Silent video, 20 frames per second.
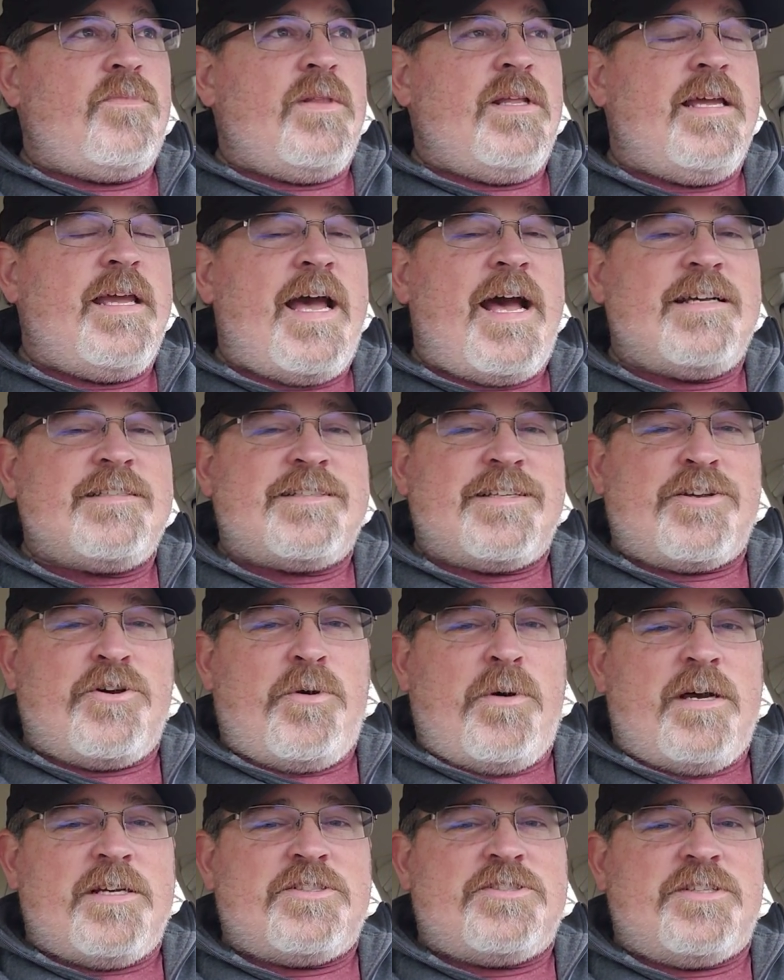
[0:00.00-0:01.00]
He asked a
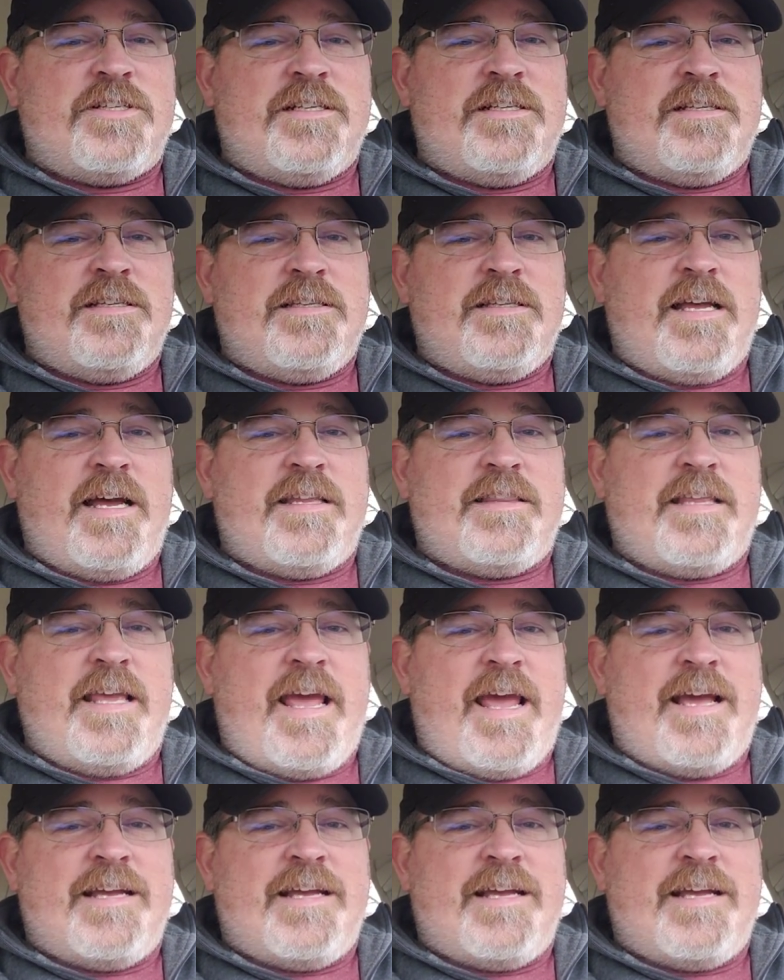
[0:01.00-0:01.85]
question that the